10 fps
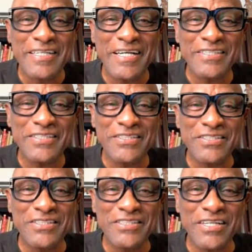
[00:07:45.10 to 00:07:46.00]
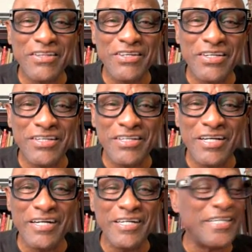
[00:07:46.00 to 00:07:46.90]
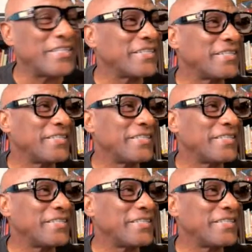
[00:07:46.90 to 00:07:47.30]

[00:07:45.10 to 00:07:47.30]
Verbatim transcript: Got Sister Cynthia Young.